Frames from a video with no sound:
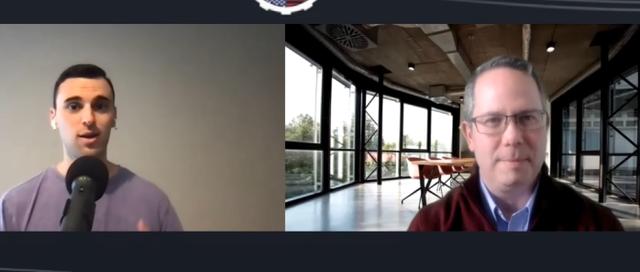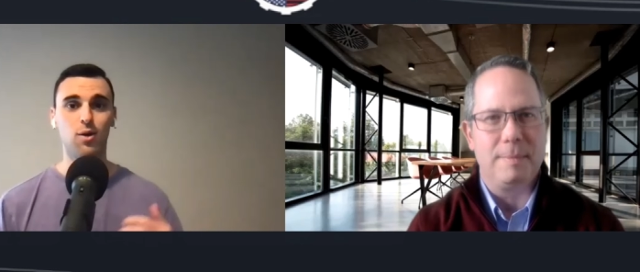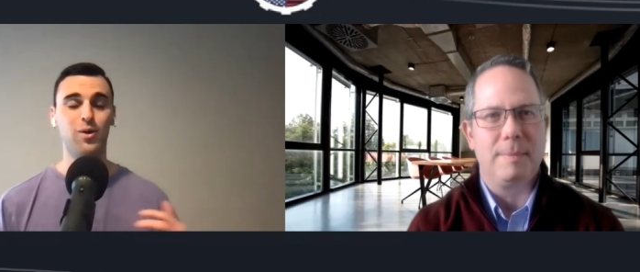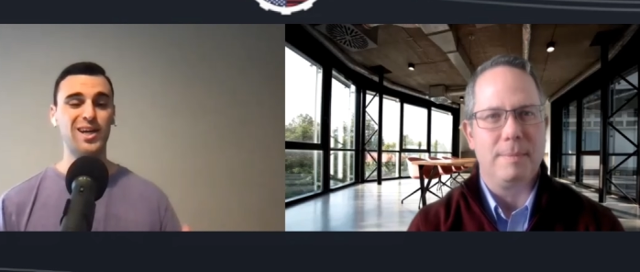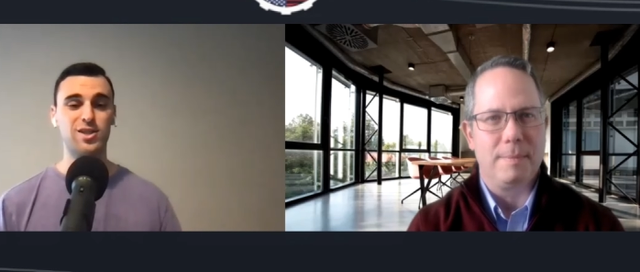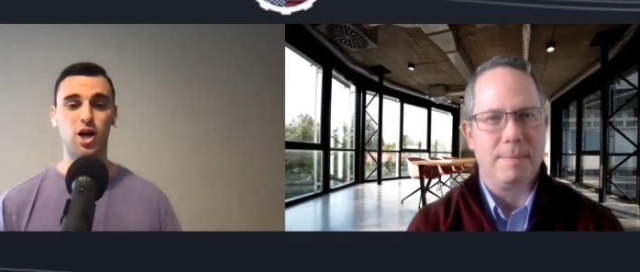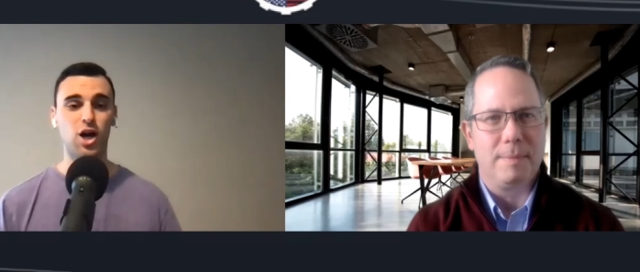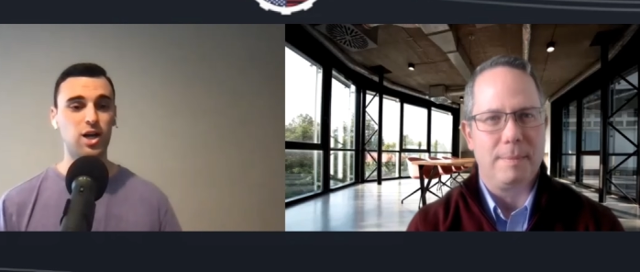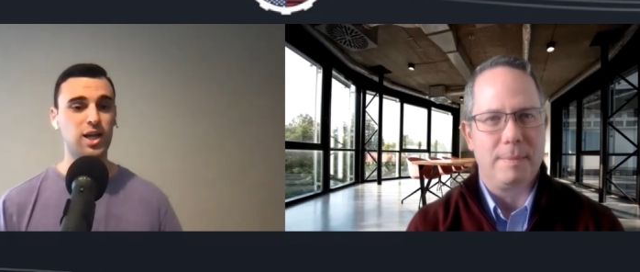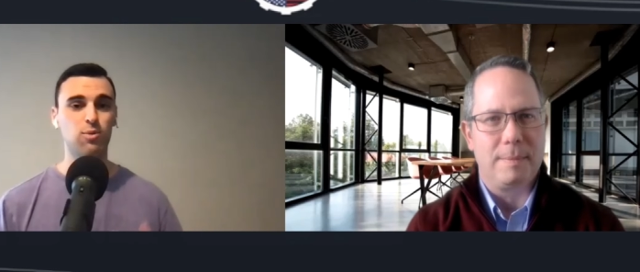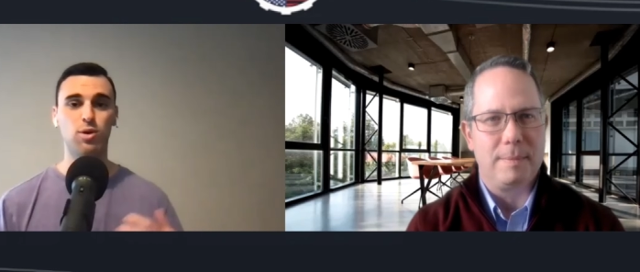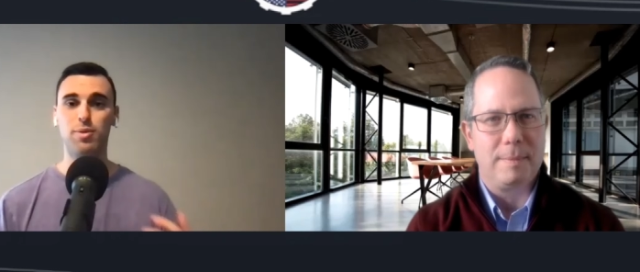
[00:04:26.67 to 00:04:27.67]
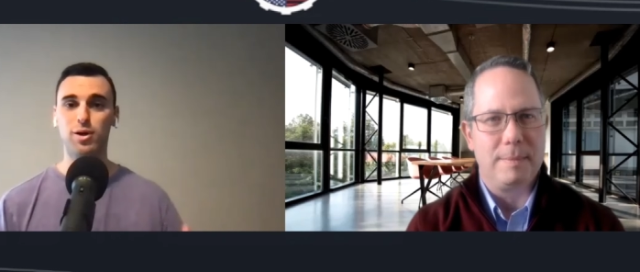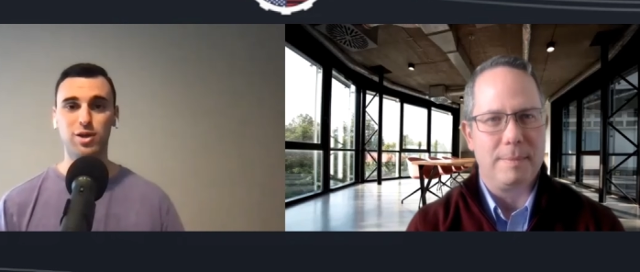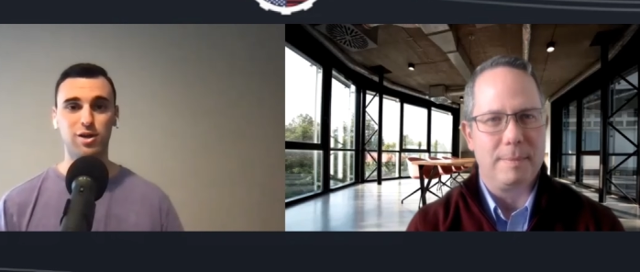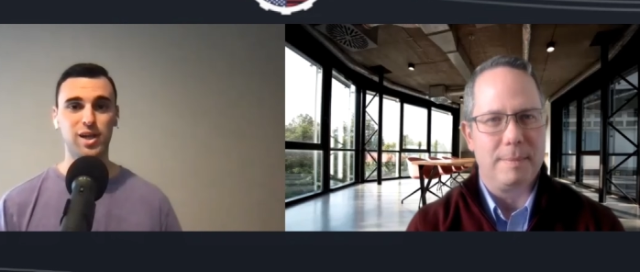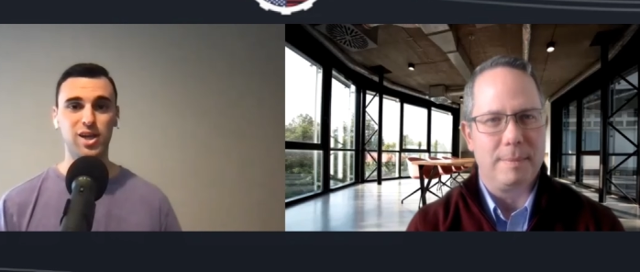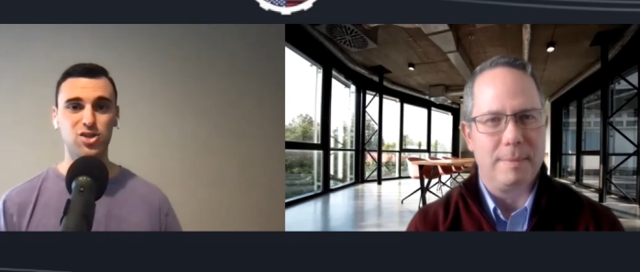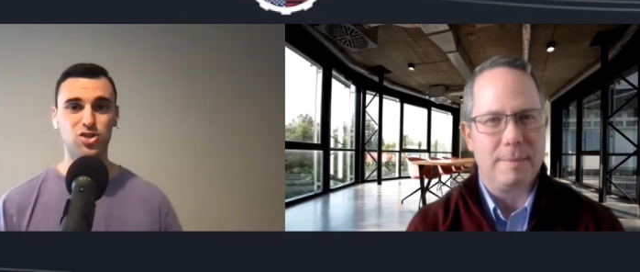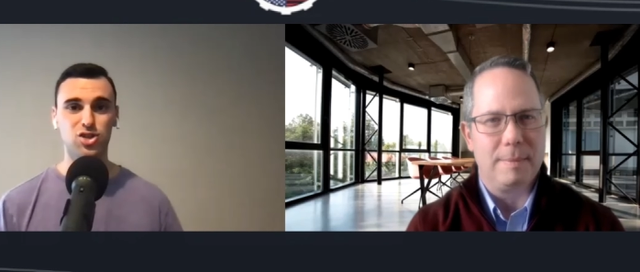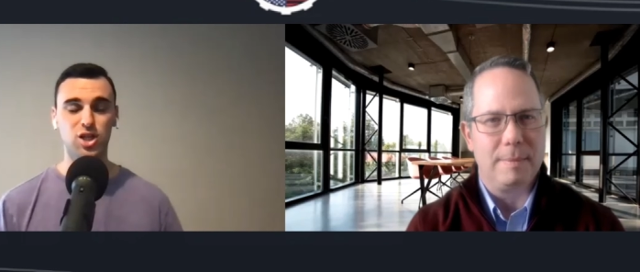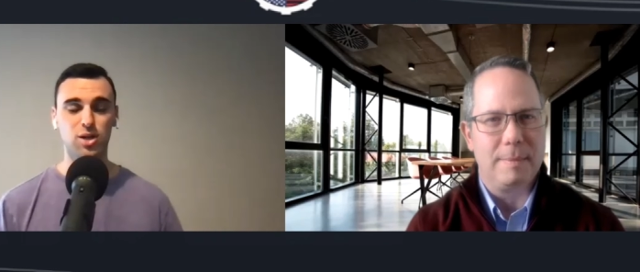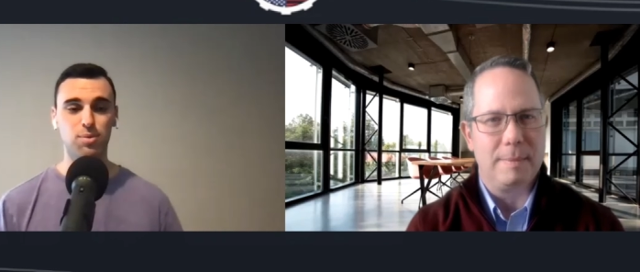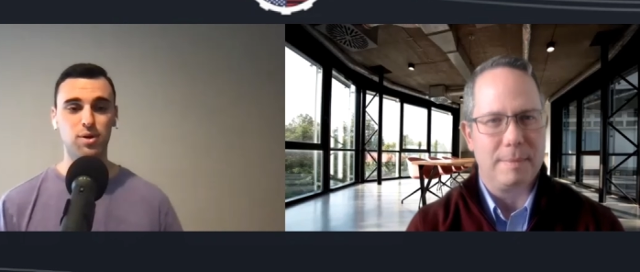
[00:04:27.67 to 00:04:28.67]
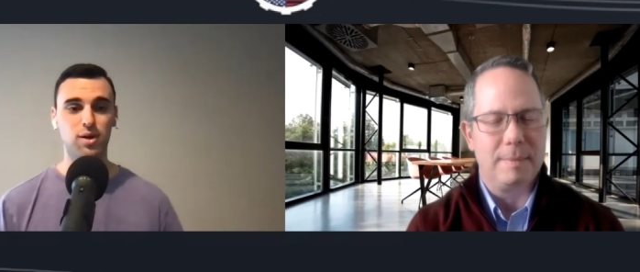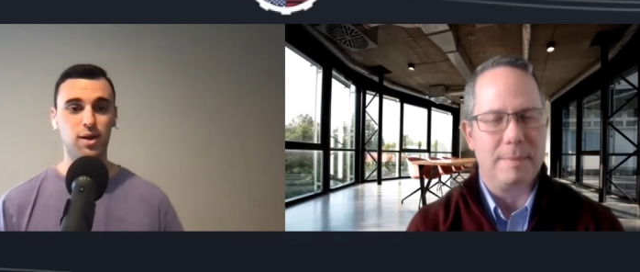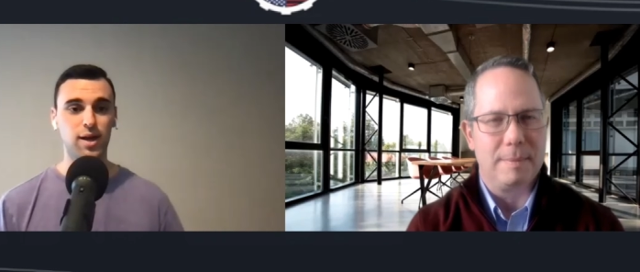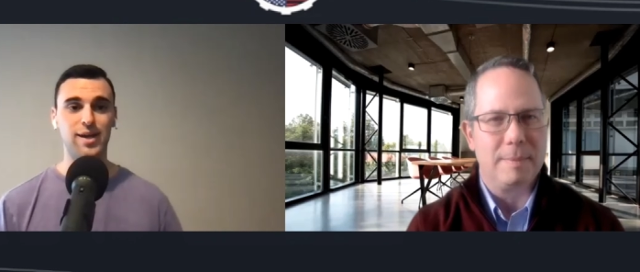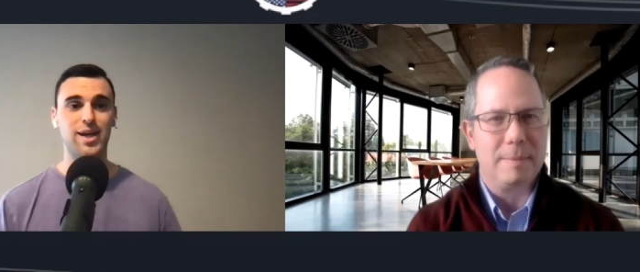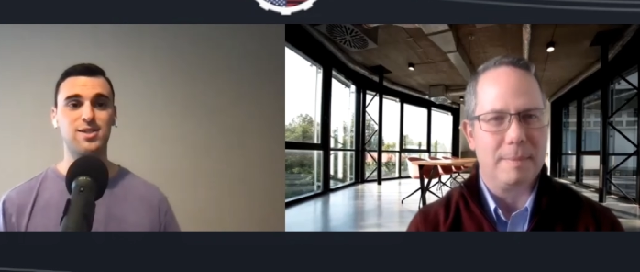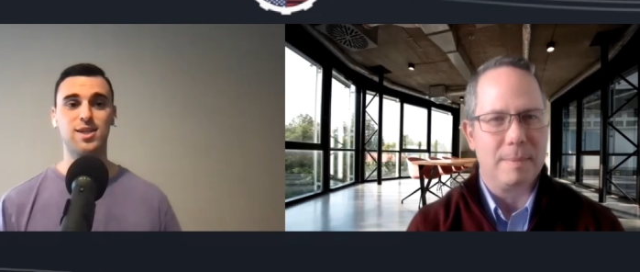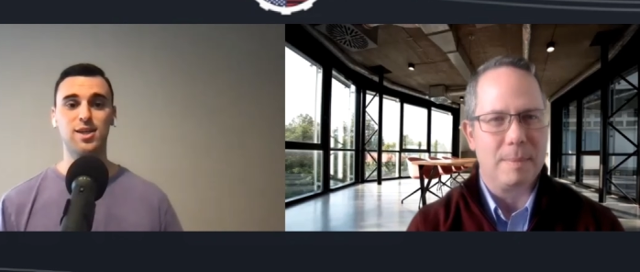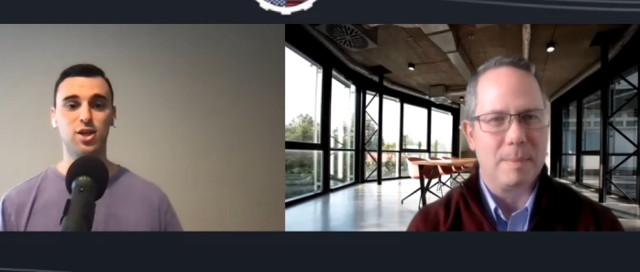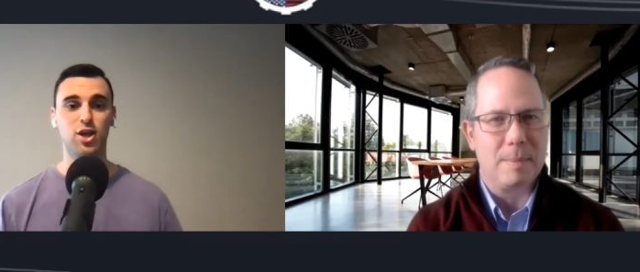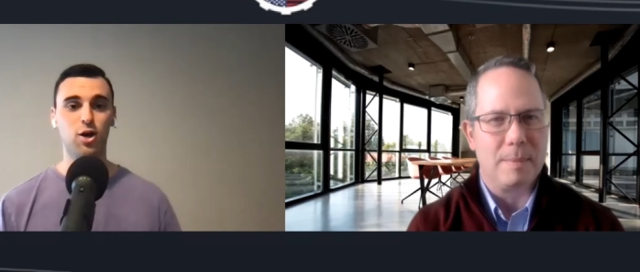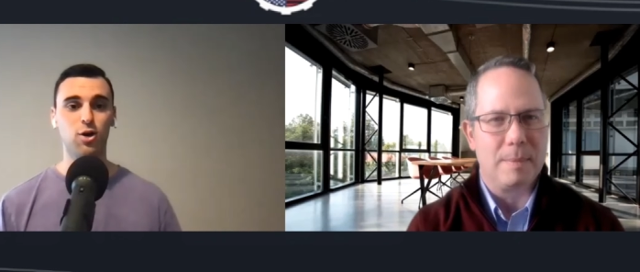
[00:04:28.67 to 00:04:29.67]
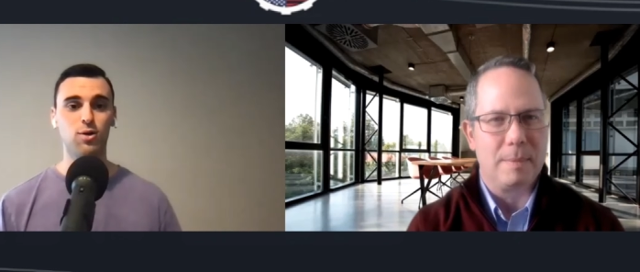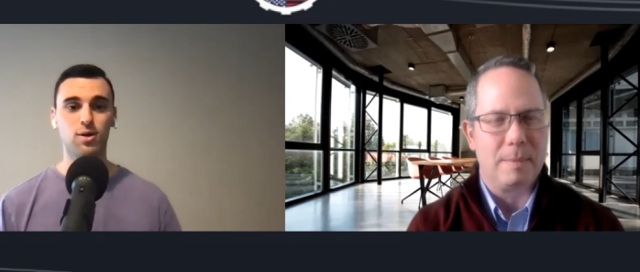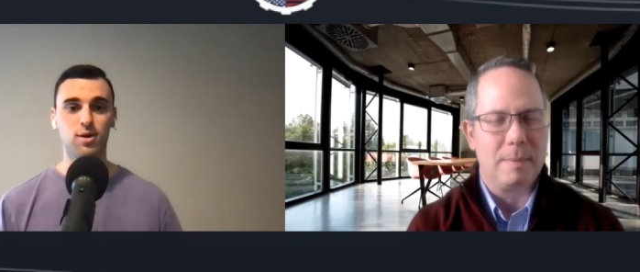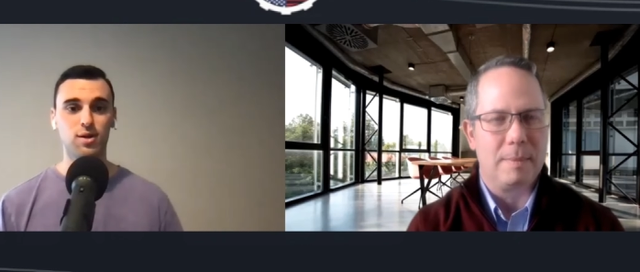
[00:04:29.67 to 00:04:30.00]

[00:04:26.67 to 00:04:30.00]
Speaker 1: We get talking, we build our relationship, and next thing you know,